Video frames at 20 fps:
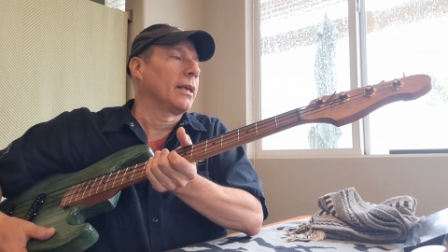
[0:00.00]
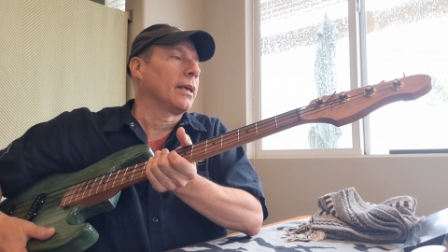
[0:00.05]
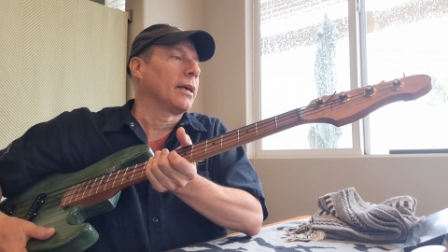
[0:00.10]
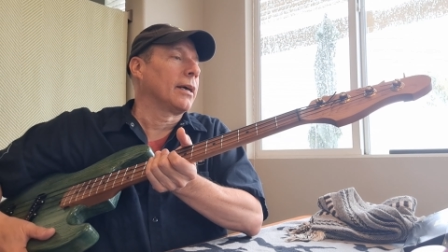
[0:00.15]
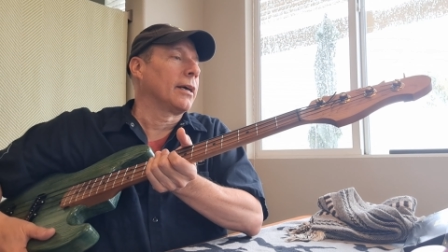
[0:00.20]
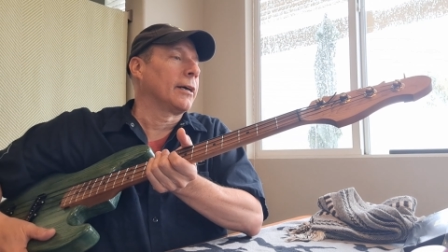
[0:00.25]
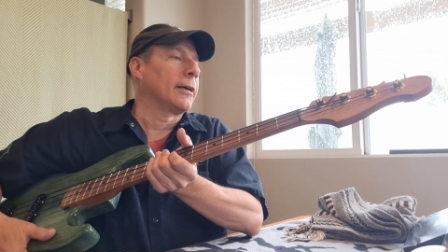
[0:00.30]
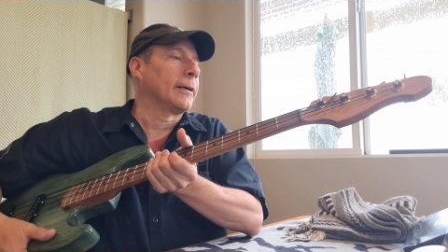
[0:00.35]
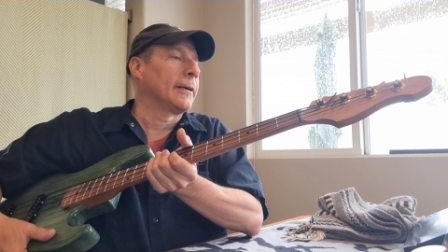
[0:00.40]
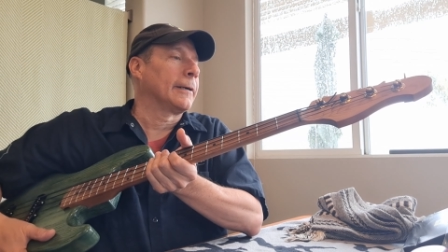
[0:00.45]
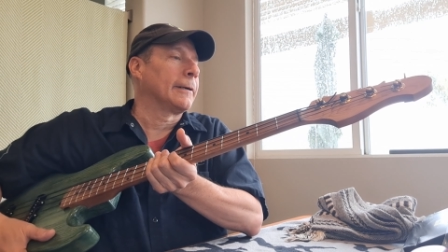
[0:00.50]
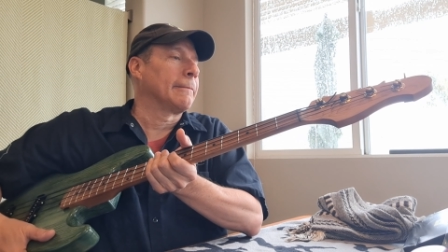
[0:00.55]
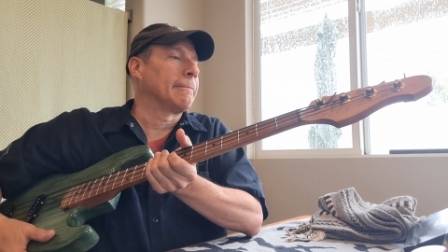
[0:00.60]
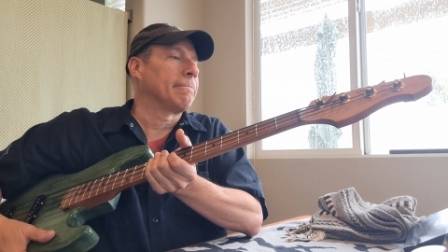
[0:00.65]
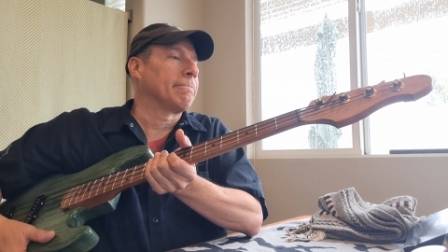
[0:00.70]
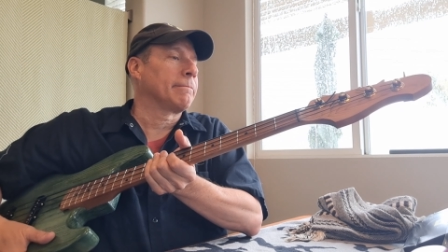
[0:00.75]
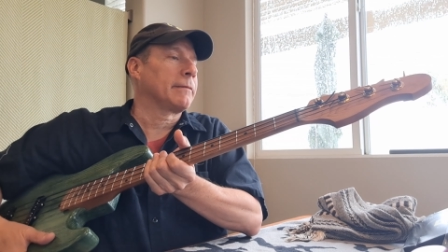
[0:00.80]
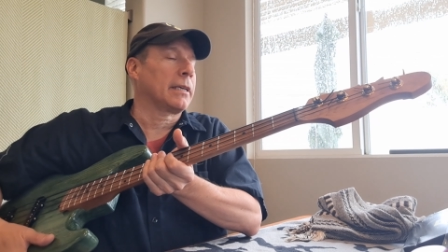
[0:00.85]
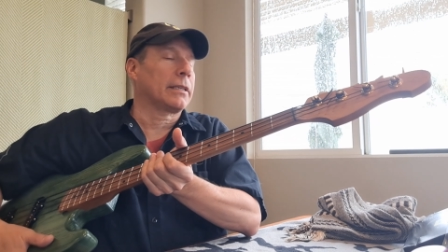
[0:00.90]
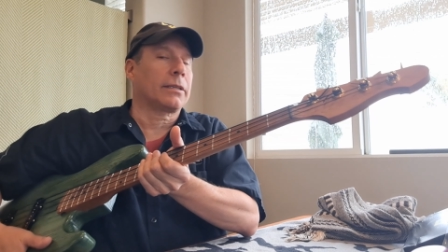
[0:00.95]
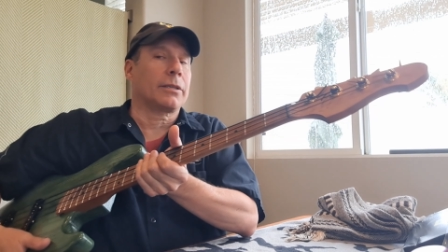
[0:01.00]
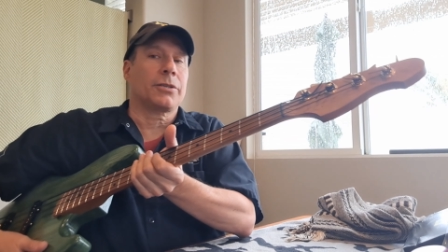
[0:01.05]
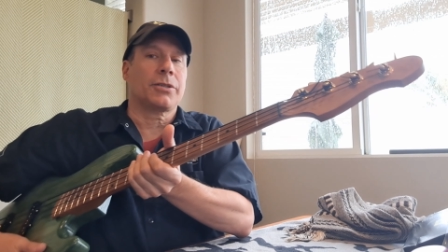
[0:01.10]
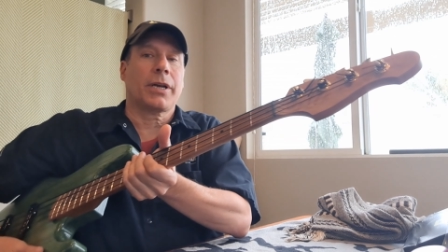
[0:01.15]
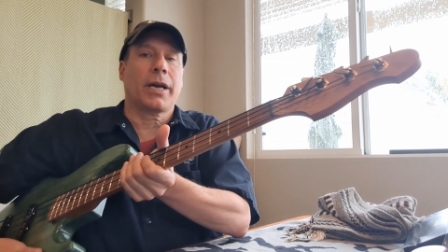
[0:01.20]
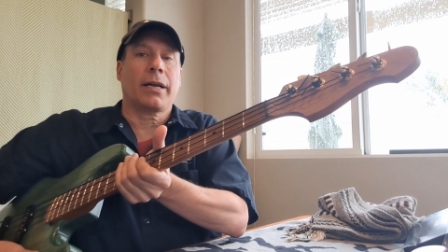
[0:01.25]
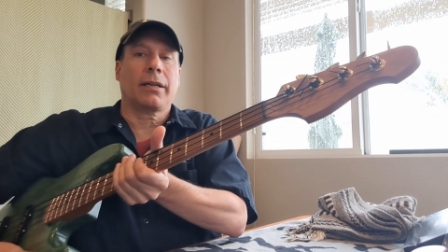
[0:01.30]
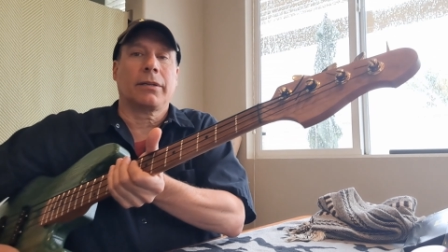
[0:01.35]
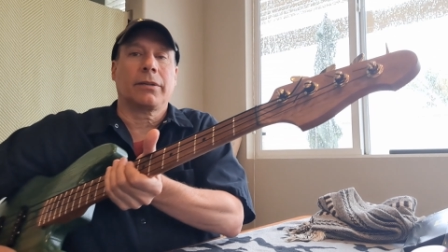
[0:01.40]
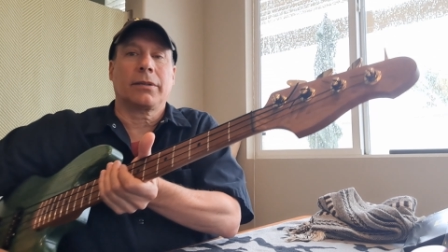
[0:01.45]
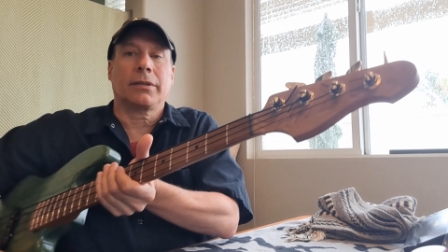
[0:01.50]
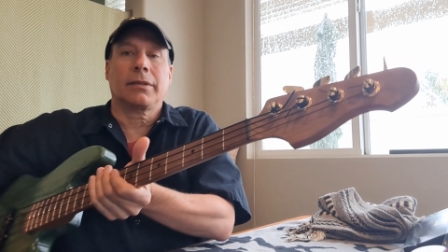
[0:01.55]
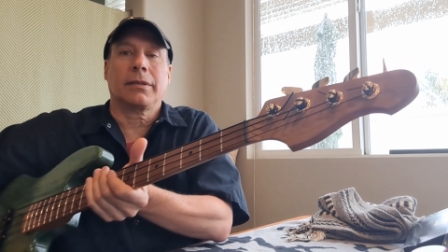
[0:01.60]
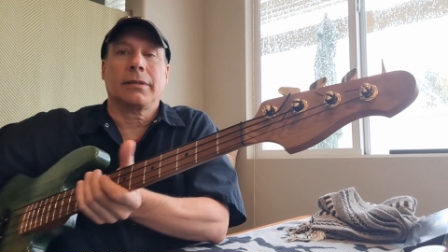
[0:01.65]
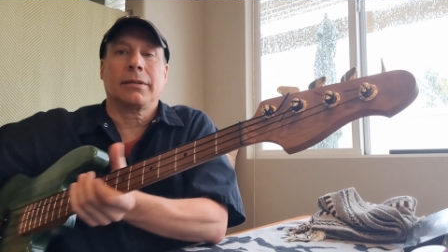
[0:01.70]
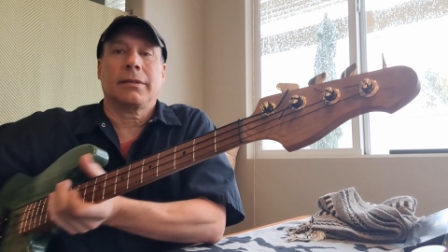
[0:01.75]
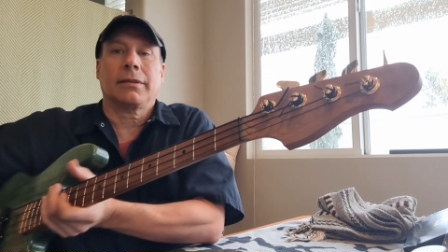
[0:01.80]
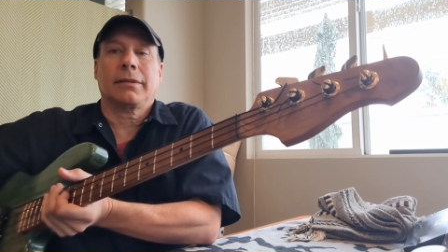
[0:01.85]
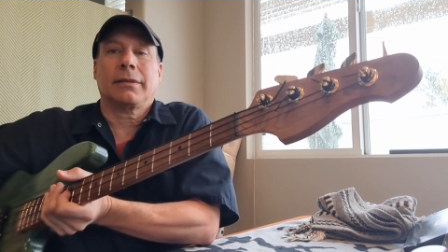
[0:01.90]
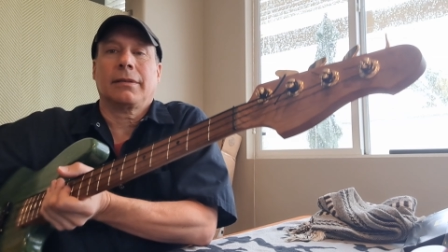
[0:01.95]
Got the
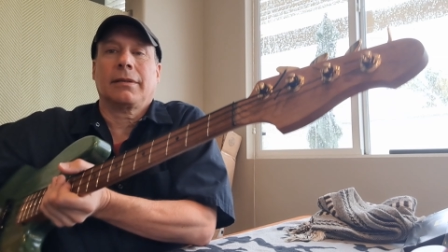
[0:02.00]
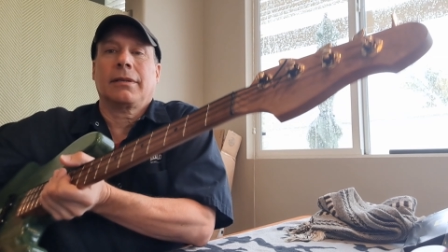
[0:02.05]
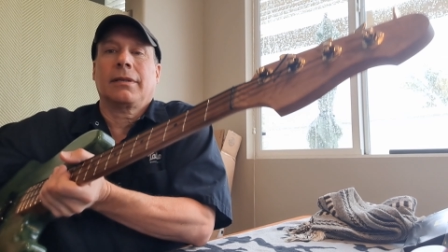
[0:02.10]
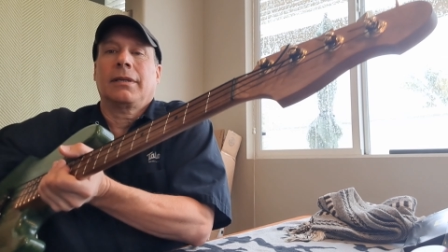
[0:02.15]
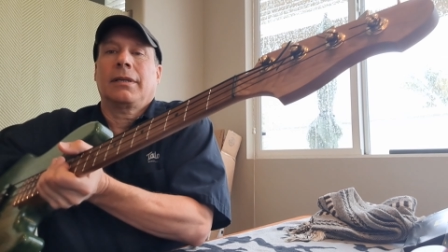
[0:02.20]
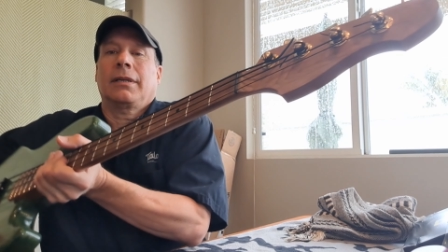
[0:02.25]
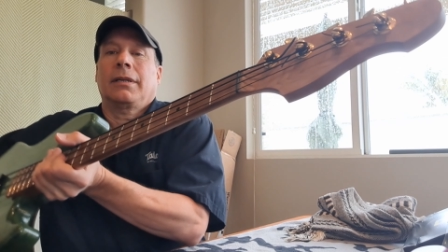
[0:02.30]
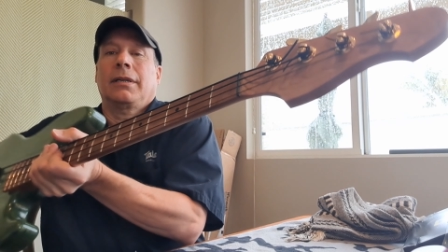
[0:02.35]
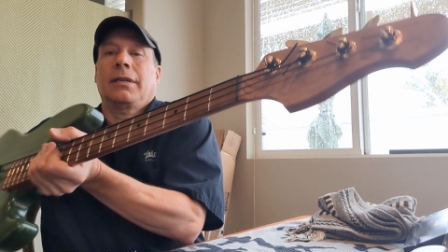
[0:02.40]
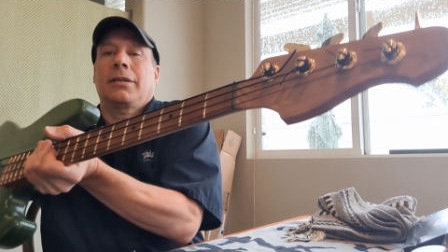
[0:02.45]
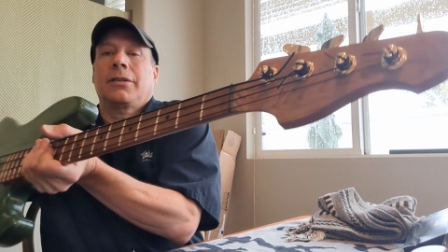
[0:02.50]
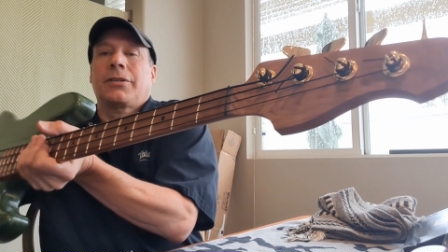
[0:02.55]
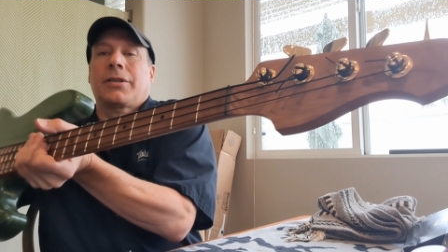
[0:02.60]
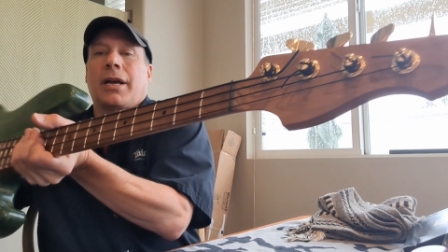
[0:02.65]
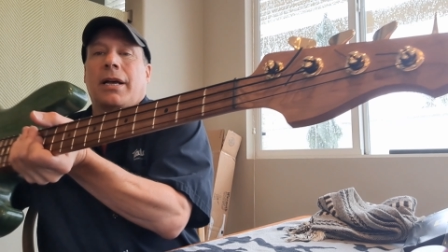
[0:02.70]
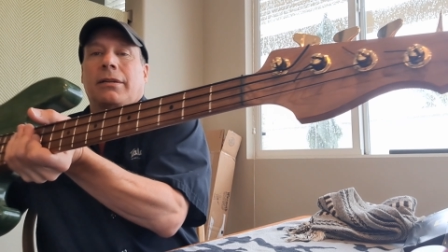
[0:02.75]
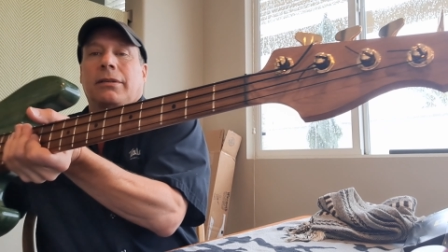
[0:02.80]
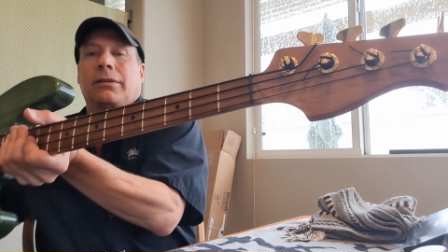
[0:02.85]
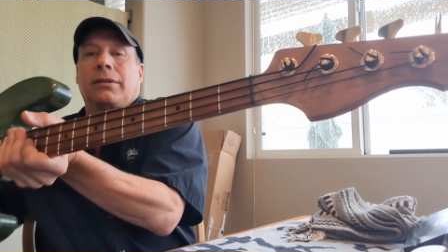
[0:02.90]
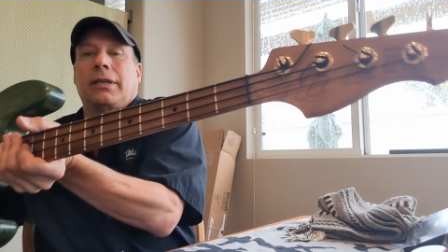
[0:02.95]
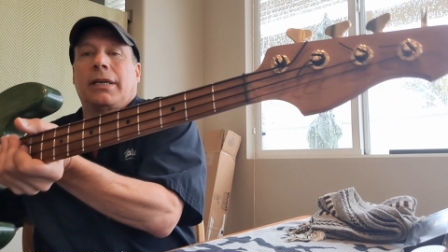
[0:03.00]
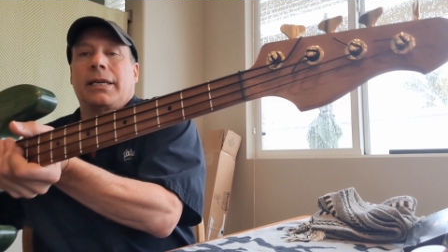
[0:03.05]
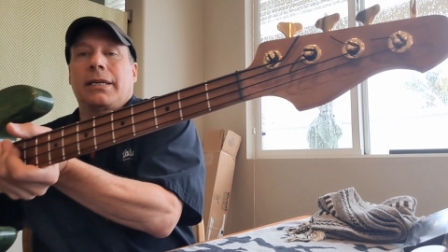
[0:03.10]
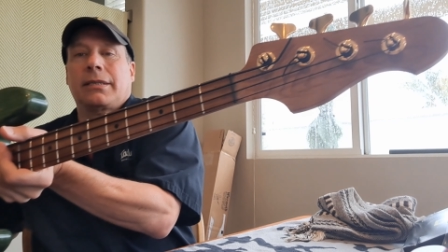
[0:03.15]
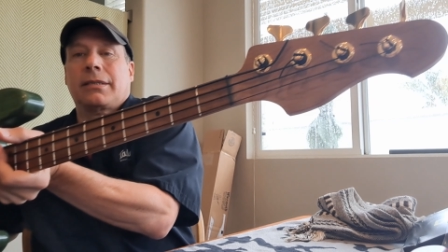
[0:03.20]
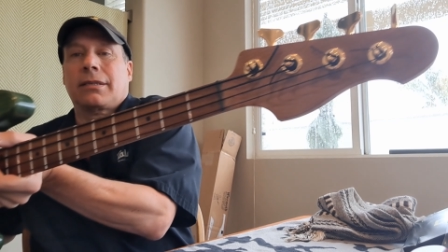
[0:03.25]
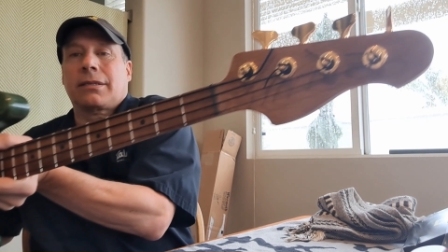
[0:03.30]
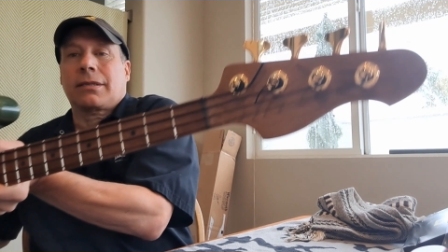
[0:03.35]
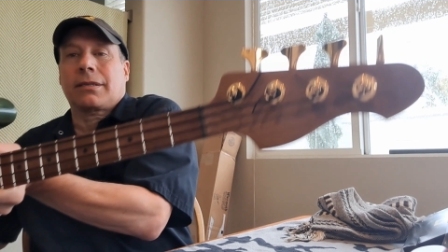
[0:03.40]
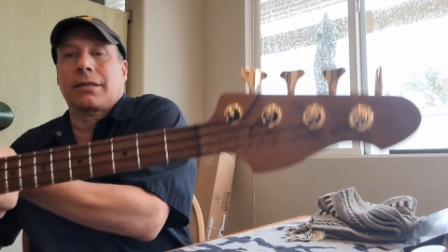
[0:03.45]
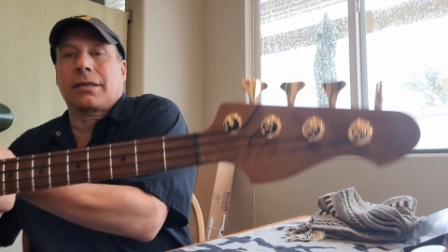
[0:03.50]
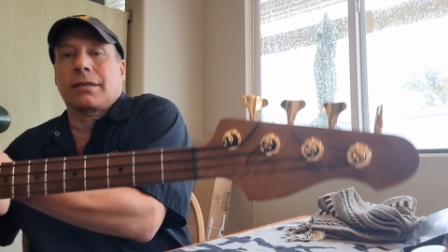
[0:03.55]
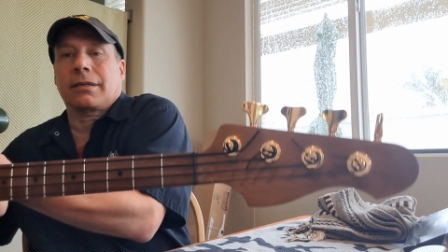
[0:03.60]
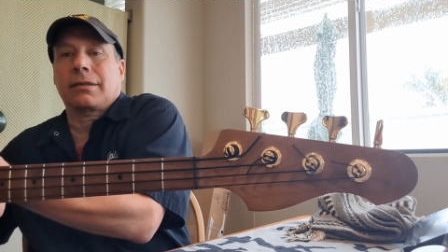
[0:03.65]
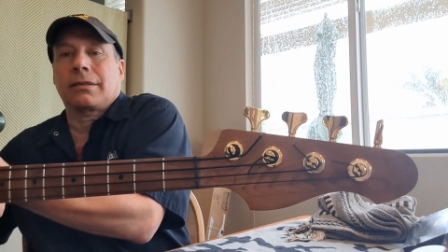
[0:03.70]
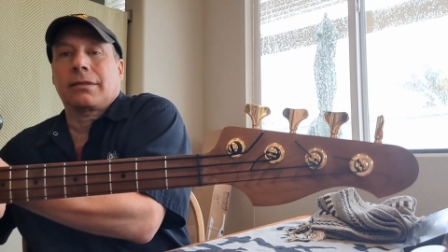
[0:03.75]
Schaller lights,